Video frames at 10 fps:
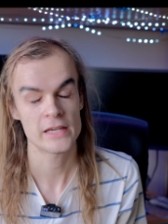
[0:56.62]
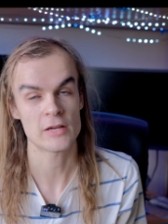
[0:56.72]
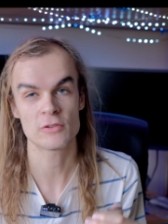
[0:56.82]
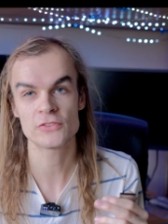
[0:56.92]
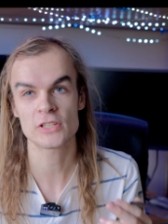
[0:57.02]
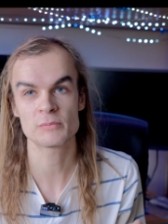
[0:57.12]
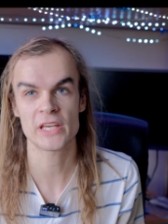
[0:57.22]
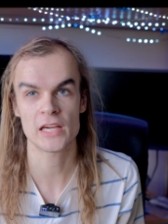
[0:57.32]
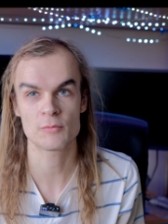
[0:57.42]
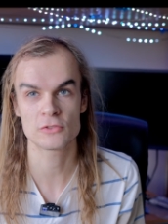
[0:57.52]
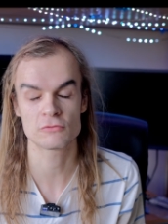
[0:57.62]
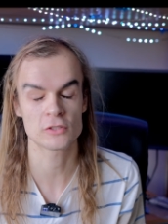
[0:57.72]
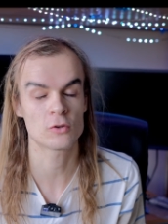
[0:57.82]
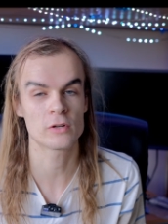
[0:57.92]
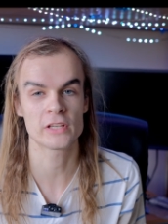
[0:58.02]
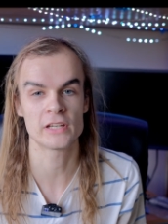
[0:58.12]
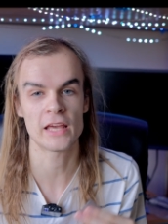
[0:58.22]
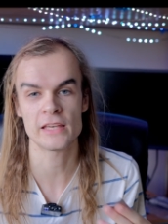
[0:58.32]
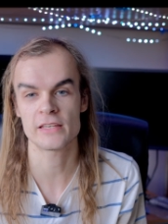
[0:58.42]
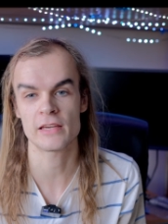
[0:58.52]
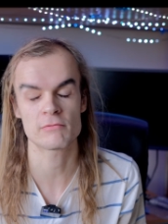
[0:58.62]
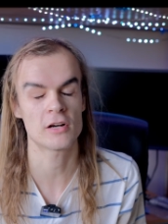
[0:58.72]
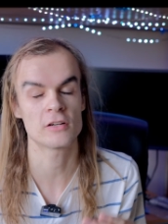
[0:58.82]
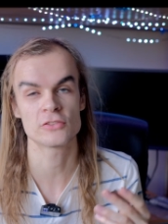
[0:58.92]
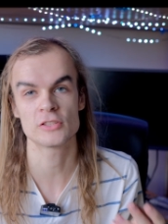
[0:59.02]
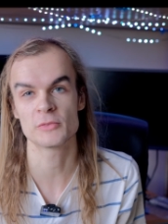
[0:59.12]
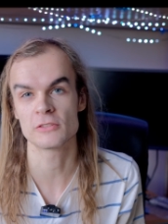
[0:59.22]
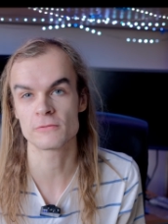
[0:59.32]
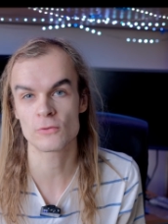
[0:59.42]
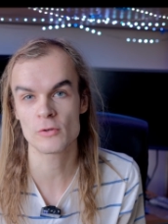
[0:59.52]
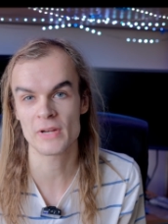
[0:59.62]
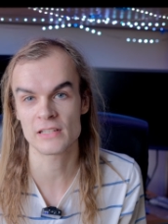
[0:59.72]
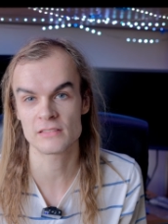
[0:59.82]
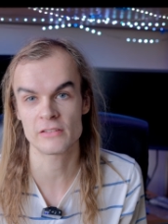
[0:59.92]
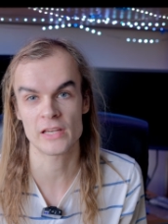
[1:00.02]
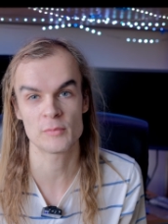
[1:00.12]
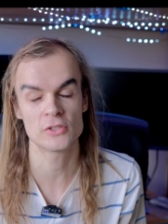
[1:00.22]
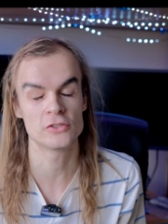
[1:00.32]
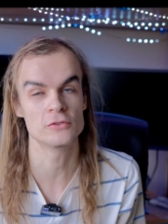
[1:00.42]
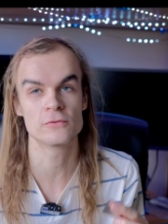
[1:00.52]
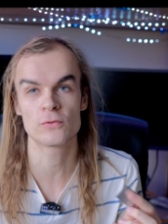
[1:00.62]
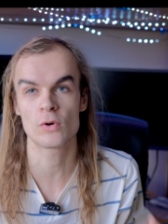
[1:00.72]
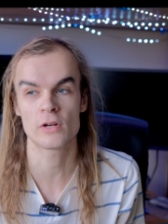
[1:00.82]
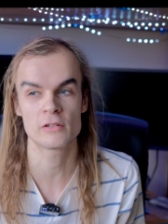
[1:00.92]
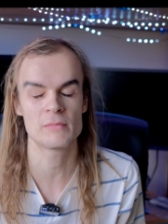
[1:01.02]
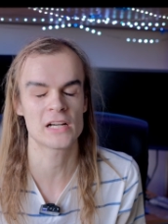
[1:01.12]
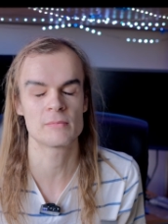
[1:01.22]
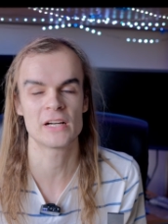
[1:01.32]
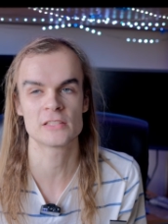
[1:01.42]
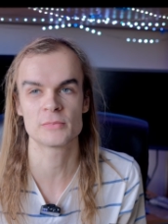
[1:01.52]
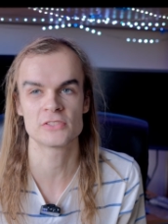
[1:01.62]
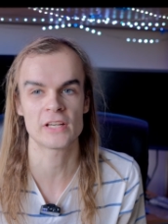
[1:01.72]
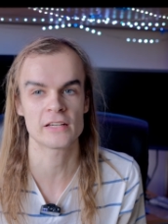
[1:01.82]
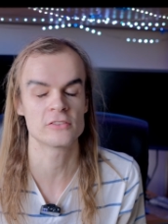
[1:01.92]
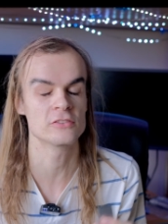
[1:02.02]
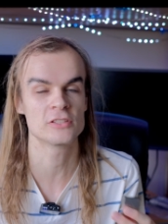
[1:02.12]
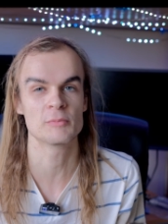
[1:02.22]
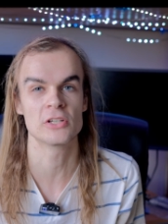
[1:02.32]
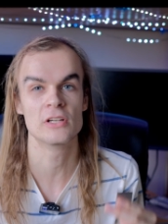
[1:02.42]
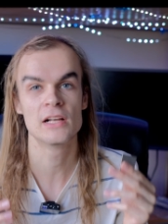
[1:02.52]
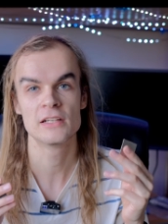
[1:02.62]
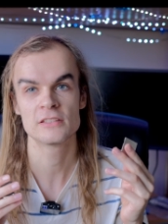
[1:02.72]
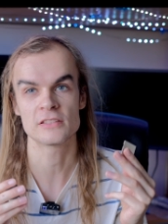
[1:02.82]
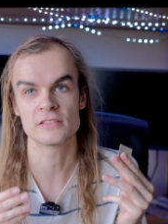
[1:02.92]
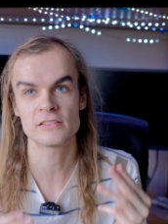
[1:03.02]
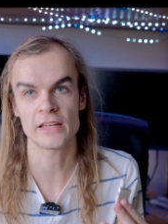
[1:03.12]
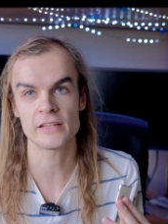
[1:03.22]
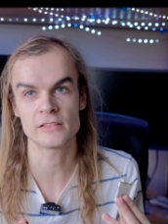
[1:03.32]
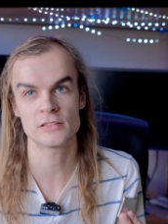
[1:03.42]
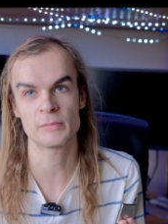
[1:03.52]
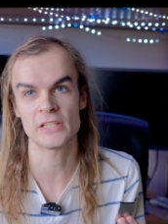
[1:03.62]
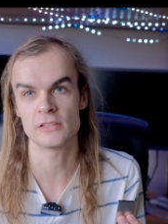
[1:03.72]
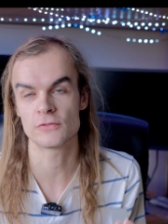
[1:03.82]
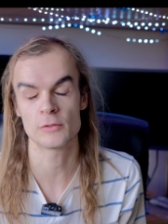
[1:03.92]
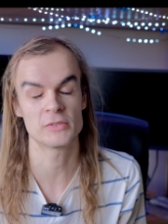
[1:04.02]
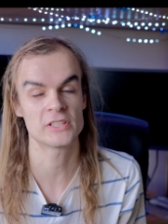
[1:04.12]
And with some cameras recording in 8K RAW or similar formats, they're able to do 400 megabytes per second or similar sustained speeds for